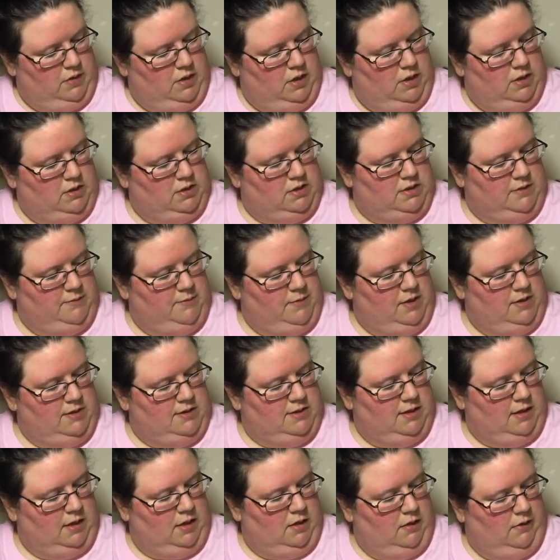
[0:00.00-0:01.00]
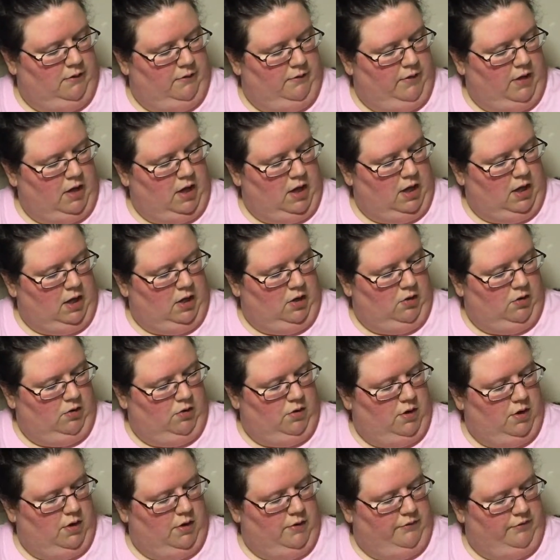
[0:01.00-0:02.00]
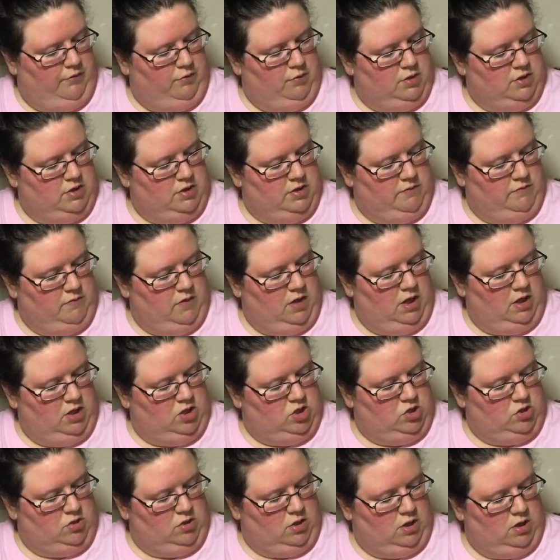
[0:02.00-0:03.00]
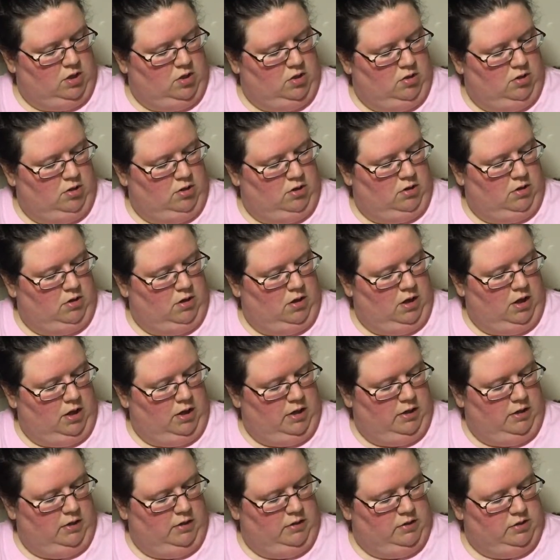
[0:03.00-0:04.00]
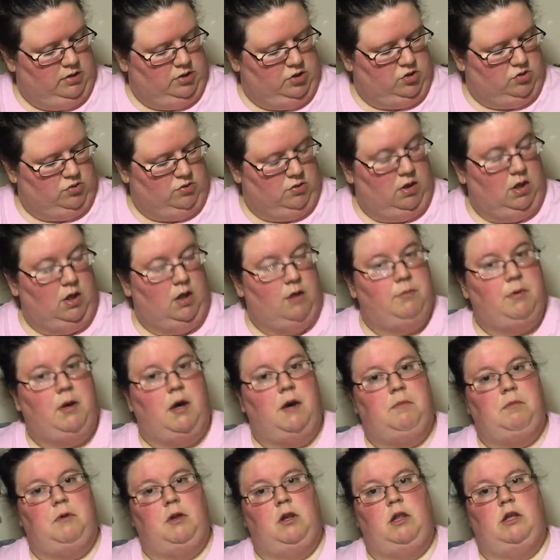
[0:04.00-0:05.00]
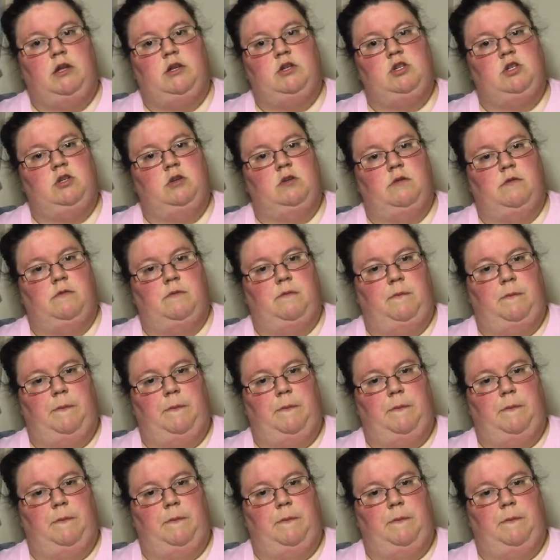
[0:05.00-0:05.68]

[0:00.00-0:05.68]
It's amazing of how a force of nature can hurt and destroy a population.